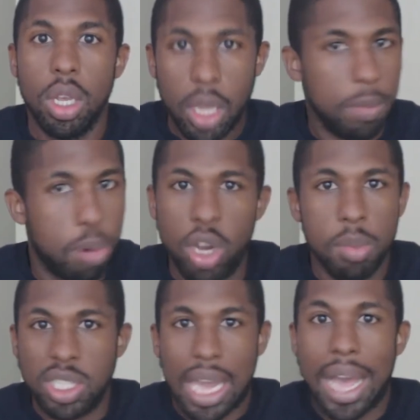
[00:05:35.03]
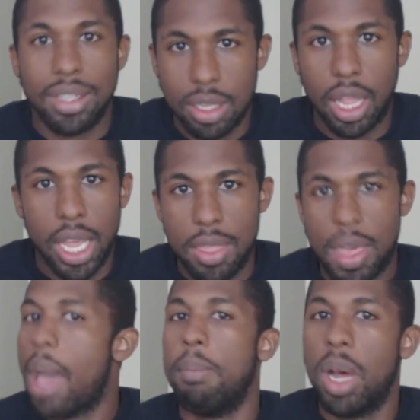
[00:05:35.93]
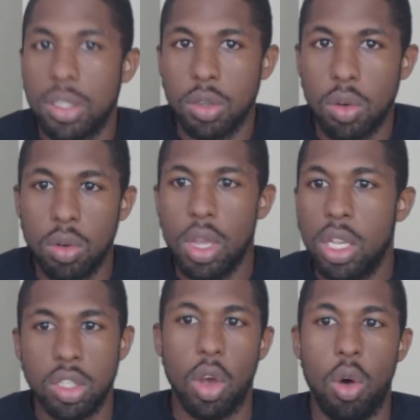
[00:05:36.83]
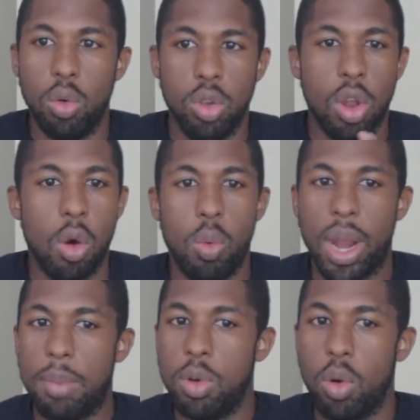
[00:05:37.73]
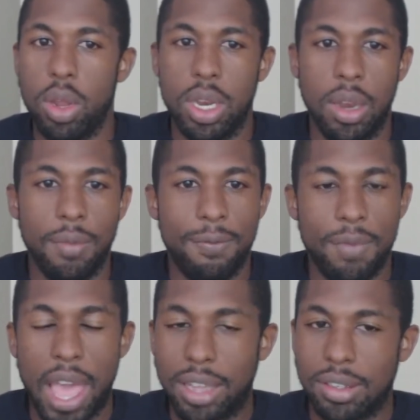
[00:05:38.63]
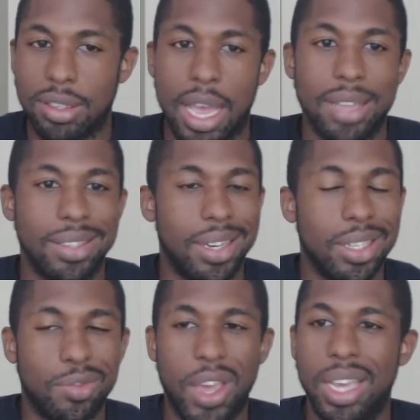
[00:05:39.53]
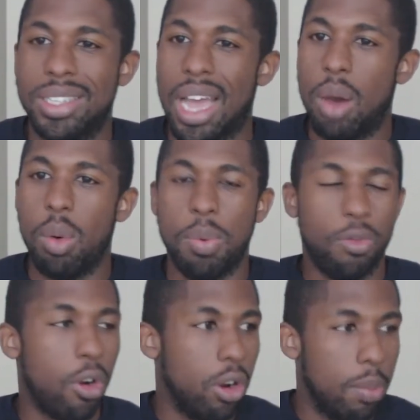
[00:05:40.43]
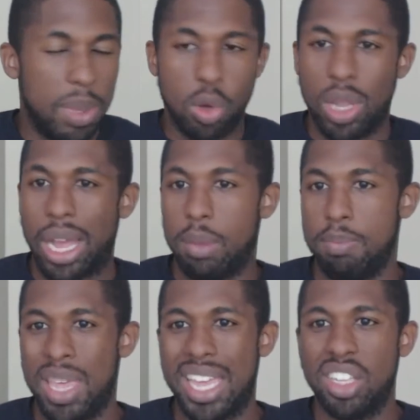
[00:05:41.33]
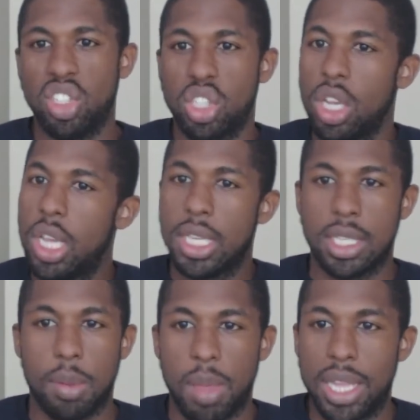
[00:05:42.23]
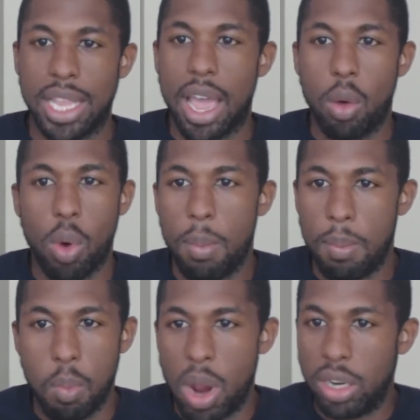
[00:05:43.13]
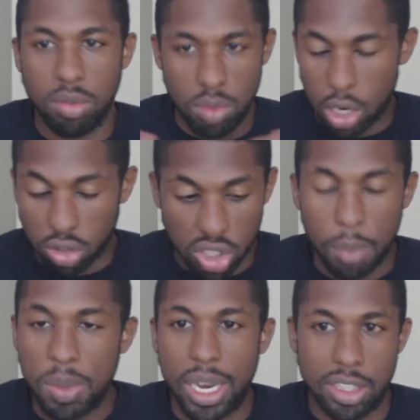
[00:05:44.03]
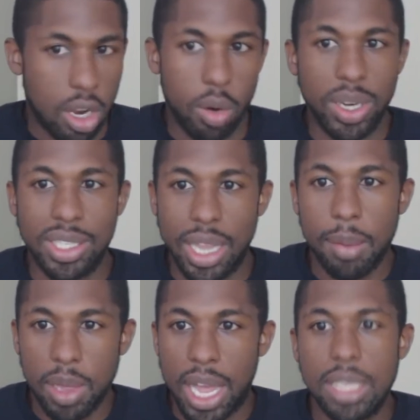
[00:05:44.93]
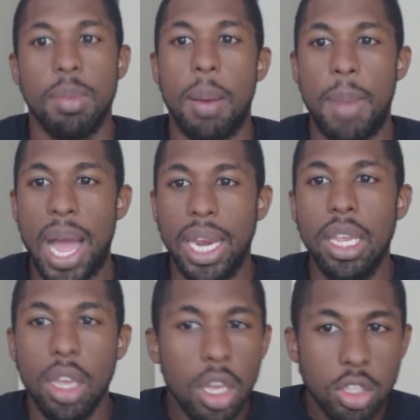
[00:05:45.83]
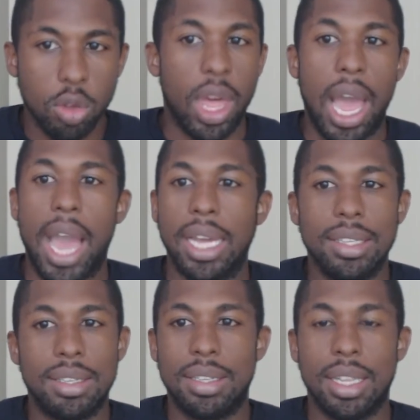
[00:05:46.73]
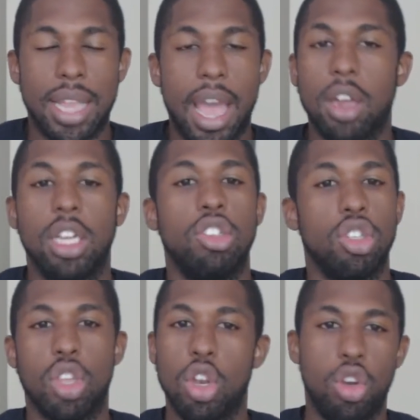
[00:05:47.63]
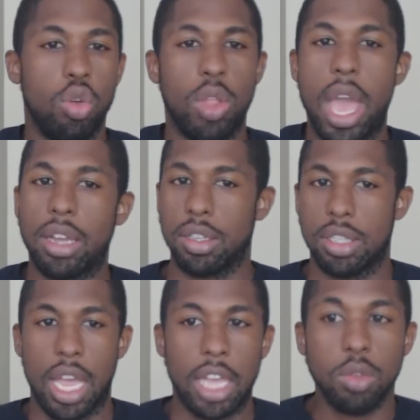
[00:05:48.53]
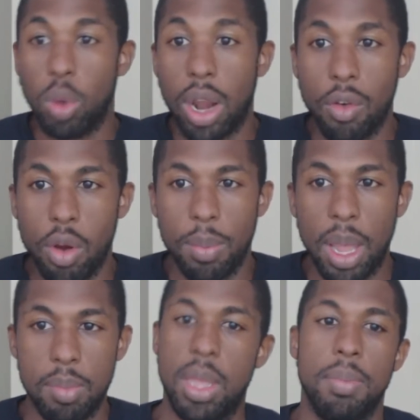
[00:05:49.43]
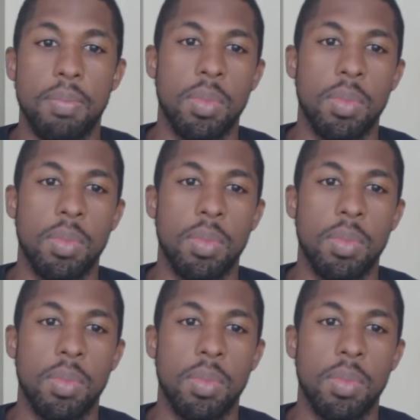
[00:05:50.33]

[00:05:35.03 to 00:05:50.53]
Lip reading: It pretty much isolating that muscle. So, when I'm doing exercise in this phase, I would prefer to be on like a bench, something like that, where there's something that's already stabilizing my body so that I can sit down and just do the exercise, whatever it may be.